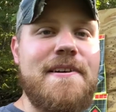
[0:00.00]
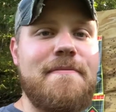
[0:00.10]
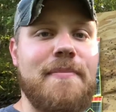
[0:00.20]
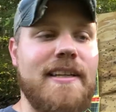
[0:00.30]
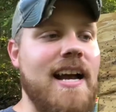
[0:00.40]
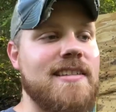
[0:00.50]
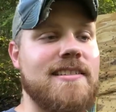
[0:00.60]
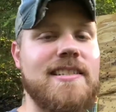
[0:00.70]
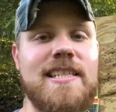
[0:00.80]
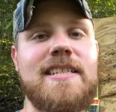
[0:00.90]
But guys, the
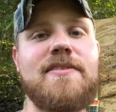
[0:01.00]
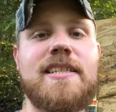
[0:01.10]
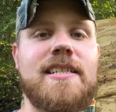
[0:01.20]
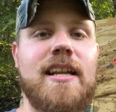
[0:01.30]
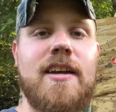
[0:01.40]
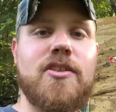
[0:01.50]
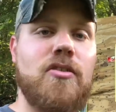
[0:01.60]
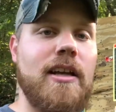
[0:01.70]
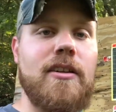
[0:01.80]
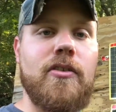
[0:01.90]
SIG 716I is a
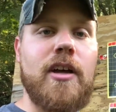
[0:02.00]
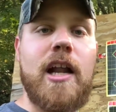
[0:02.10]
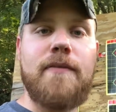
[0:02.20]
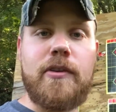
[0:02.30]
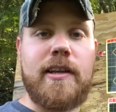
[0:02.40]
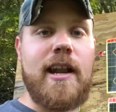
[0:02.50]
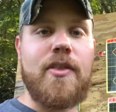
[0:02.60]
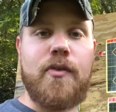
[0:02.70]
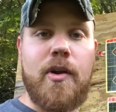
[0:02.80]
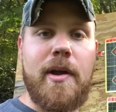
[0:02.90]
great little gun if you're looking at a
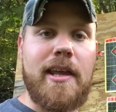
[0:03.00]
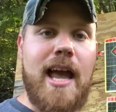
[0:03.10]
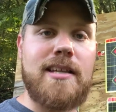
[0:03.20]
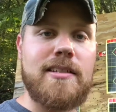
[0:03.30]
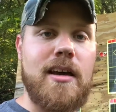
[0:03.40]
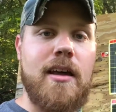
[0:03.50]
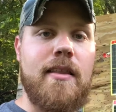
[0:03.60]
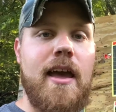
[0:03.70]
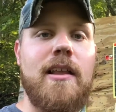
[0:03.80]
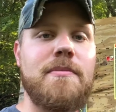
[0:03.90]
308 gas gun. The
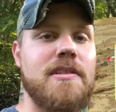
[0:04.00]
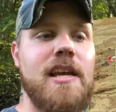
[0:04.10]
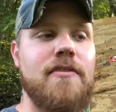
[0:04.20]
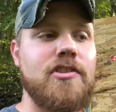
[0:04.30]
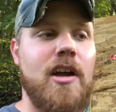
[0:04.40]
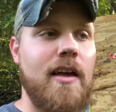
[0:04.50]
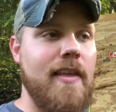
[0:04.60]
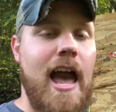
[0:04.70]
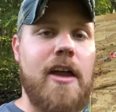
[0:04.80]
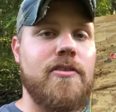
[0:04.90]
LMT I've shot, the
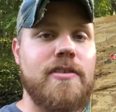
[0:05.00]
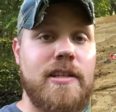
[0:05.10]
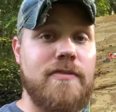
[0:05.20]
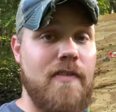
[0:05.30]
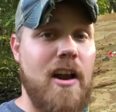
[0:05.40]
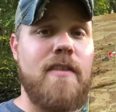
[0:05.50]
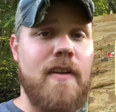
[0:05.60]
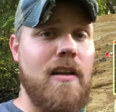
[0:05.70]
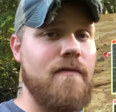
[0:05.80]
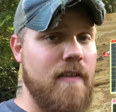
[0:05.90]
accuracy is
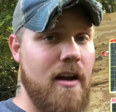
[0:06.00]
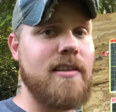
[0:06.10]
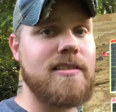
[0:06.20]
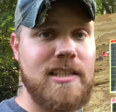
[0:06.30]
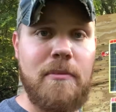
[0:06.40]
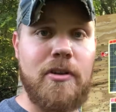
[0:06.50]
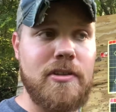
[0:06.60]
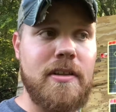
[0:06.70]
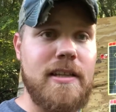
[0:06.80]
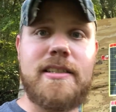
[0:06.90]
very similar
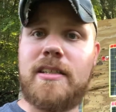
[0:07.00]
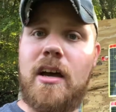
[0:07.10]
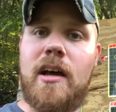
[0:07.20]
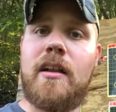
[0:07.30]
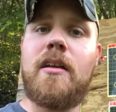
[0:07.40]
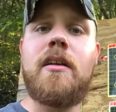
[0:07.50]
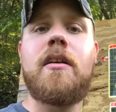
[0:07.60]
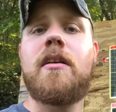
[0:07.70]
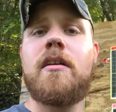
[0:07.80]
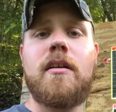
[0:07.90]
to this gun,
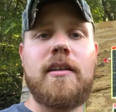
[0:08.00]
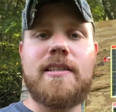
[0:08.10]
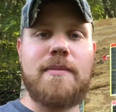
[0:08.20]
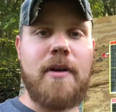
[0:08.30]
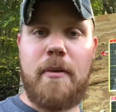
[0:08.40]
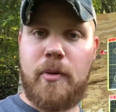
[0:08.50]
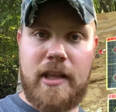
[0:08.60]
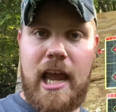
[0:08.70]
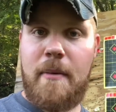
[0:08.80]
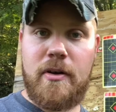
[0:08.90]
at least comparable with the
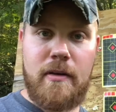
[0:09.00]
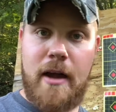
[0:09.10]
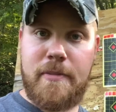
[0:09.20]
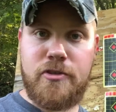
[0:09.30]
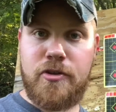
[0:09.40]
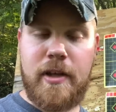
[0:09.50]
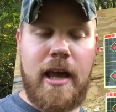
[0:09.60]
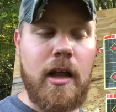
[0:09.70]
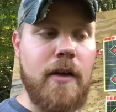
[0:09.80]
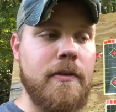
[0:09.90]
ammo I've been shooting
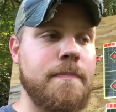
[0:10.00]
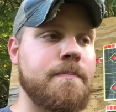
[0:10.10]
out of them.